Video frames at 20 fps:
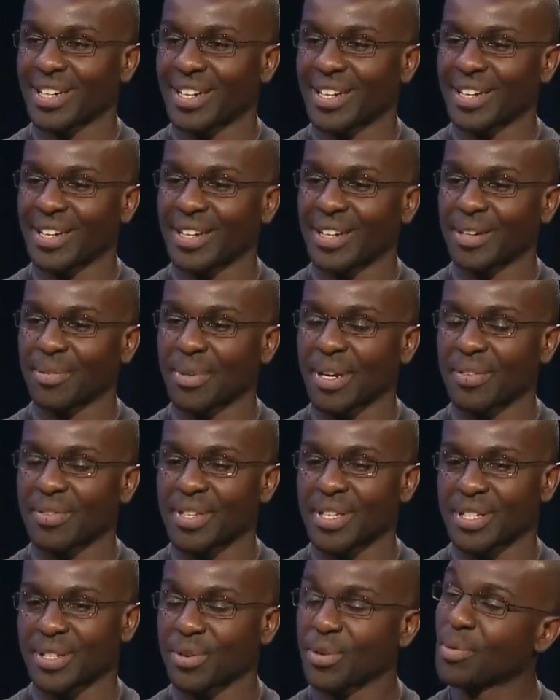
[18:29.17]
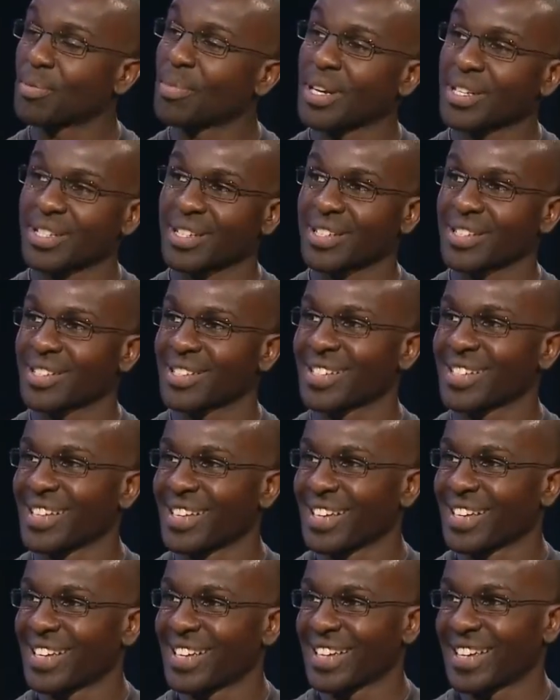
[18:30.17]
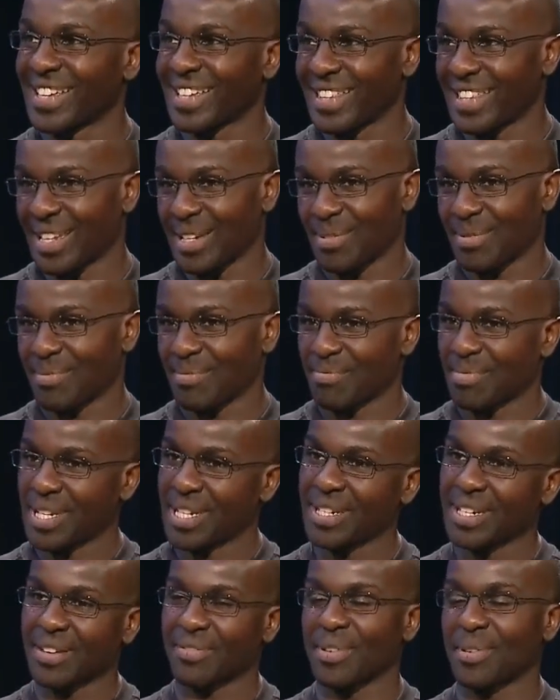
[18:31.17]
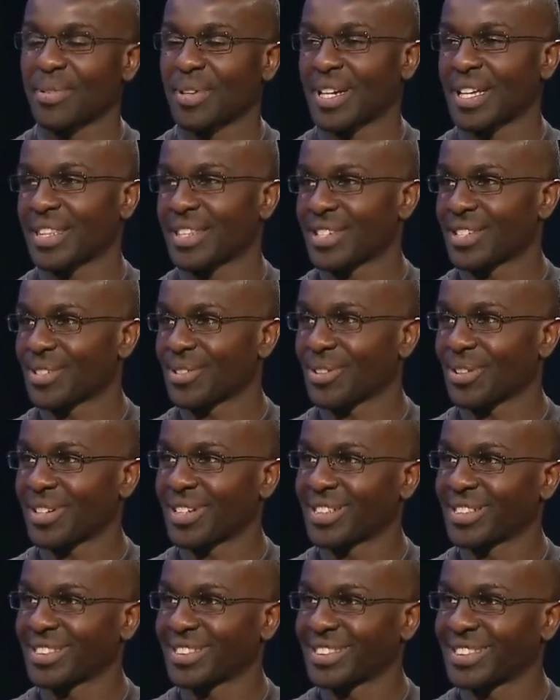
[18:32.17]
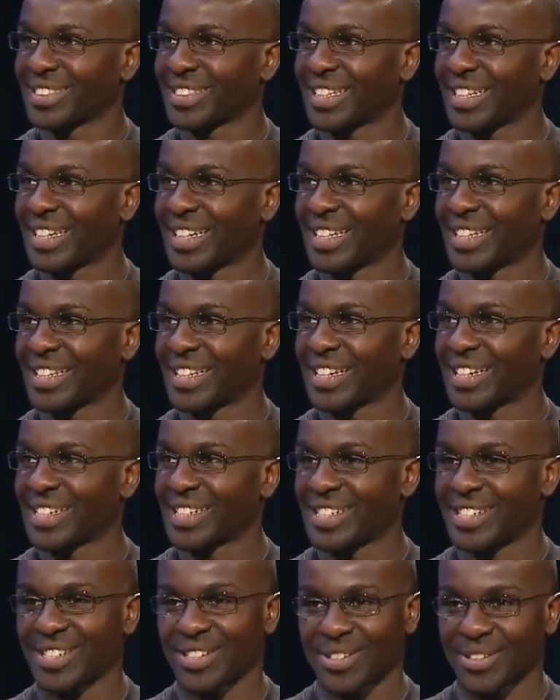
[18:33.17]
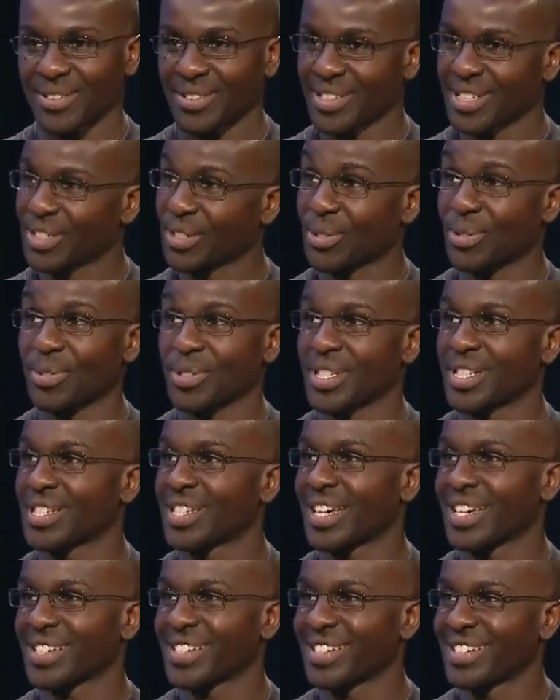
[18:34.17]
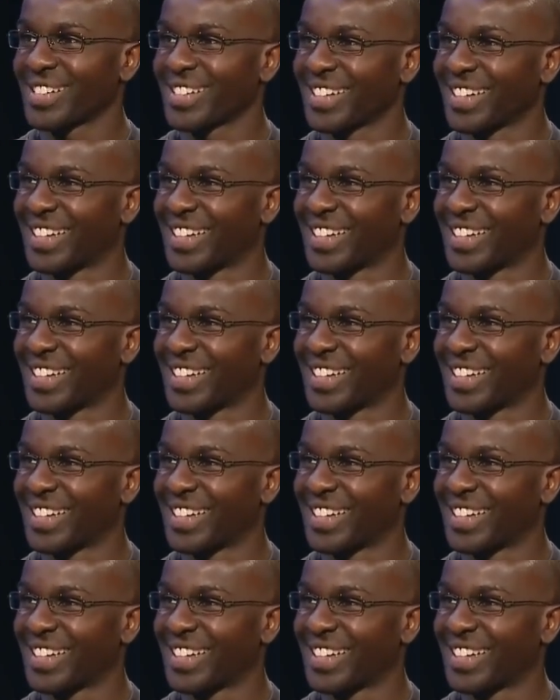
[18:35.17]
Uh, we have these school buses that meet everyone at the store, and then you know school's in session,